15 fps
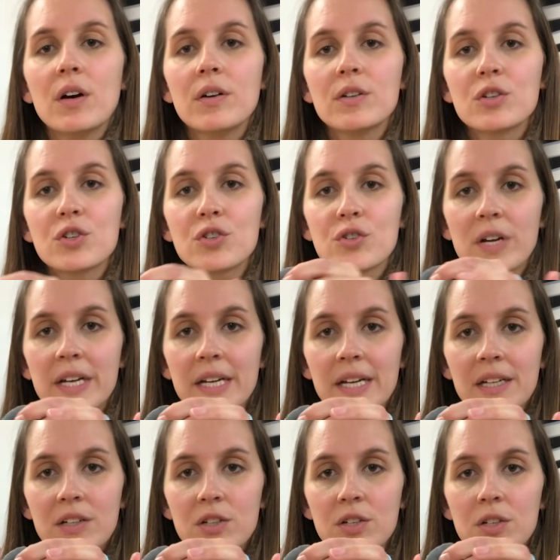straight
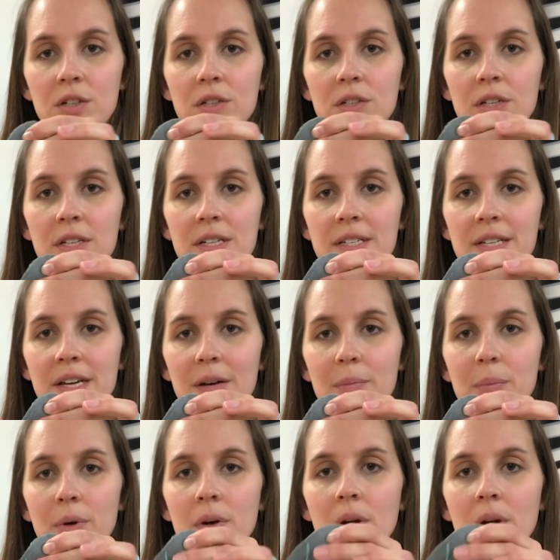edge to the tip